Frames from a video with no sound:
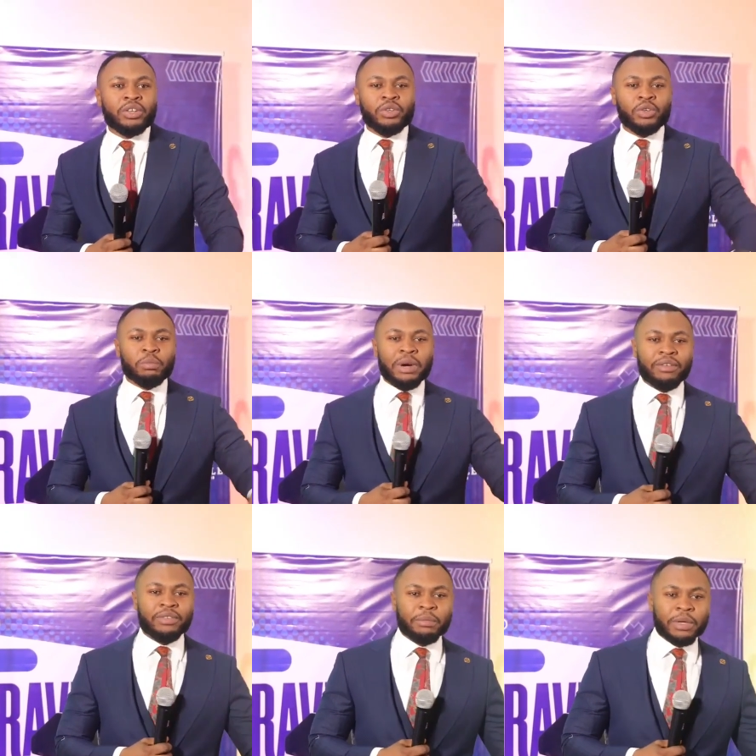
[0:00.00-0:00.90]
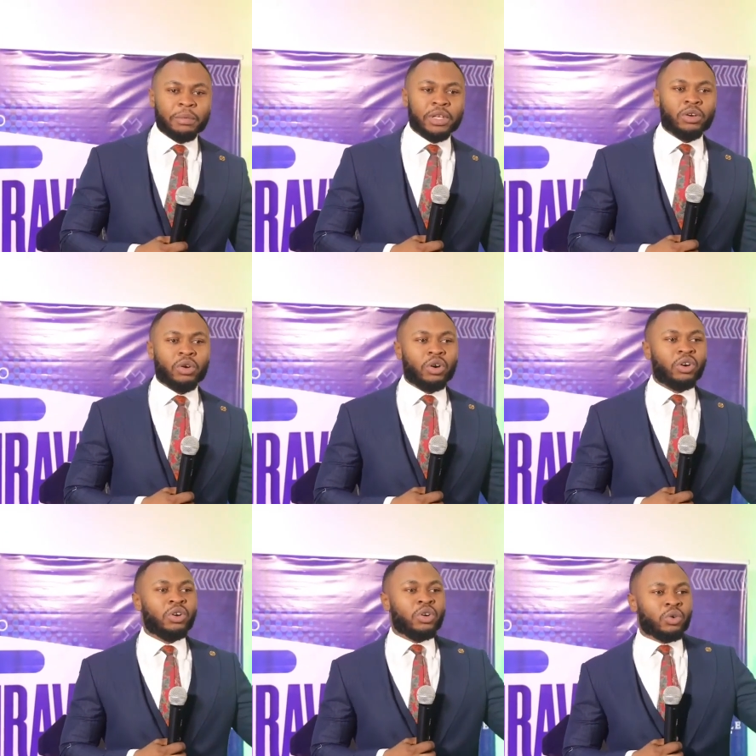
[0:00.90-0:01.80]
You know you bath the baby
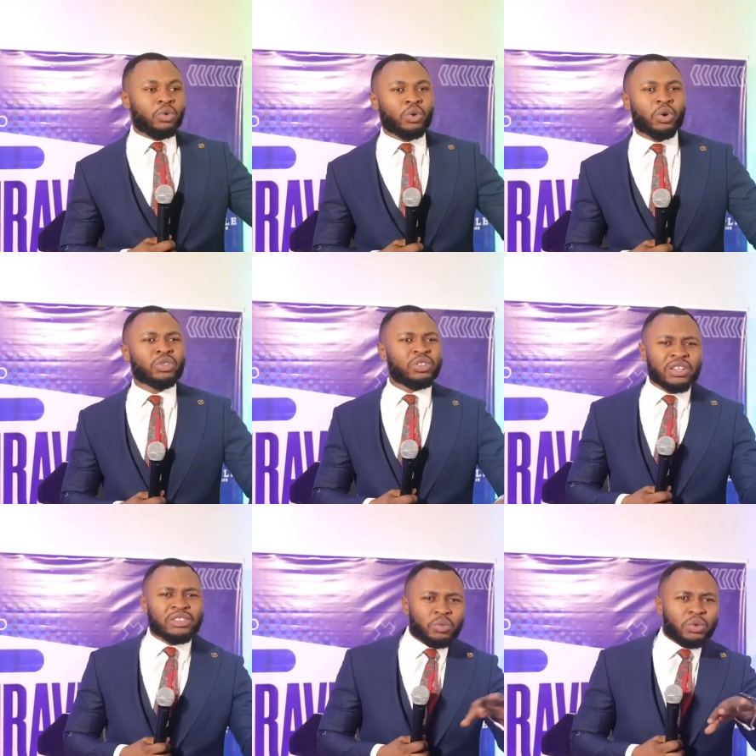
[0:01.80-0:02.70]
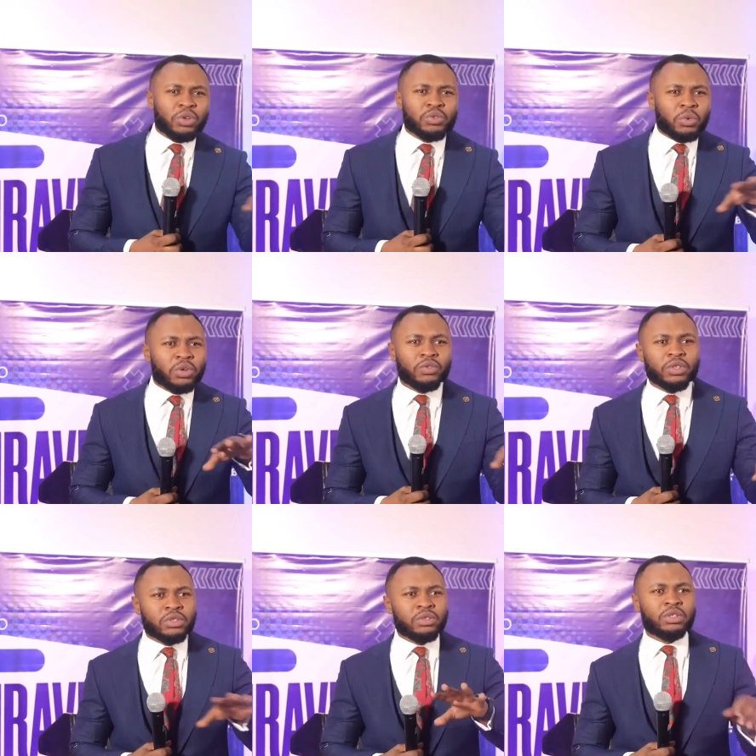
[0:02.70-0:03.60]
or cook or just just one of
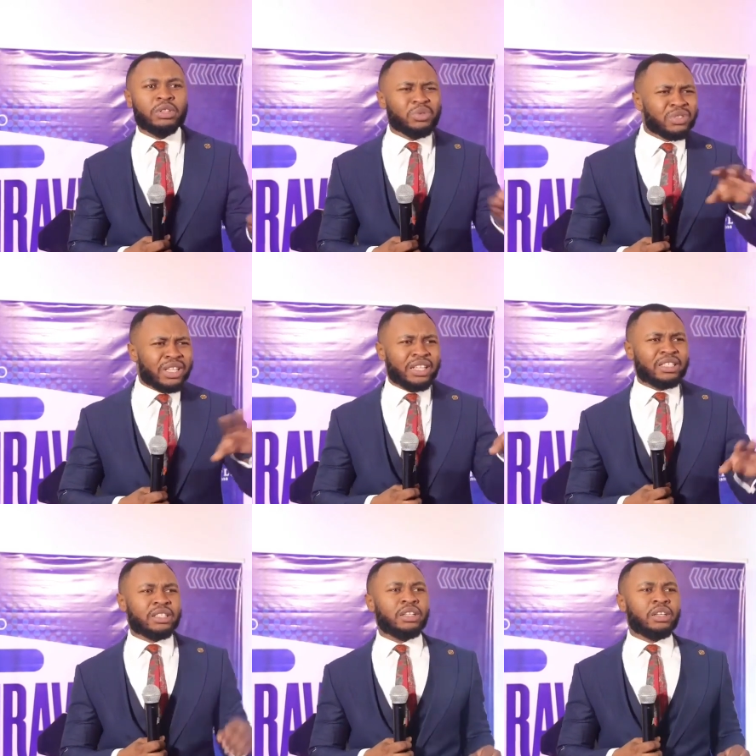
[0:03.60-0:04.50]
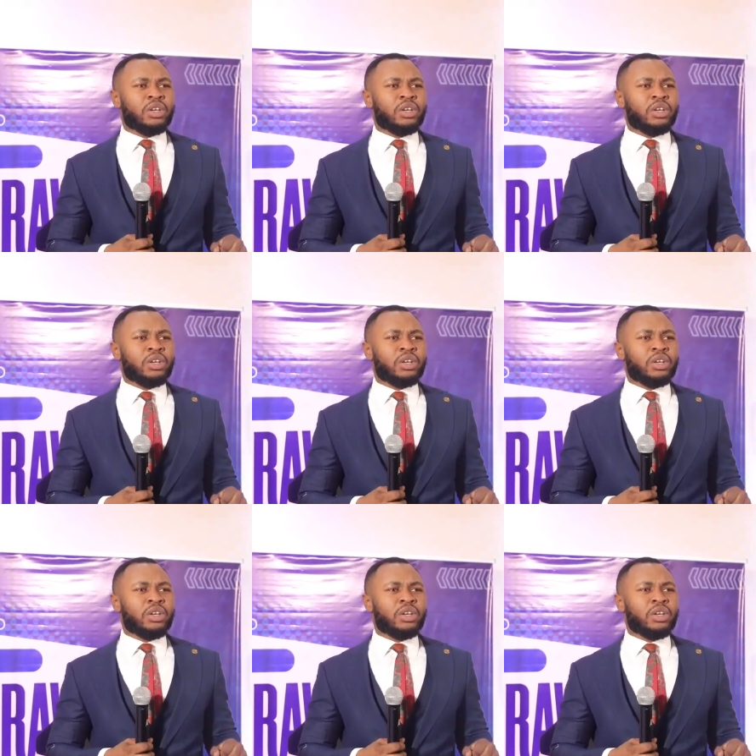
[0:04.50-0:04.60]
those those things.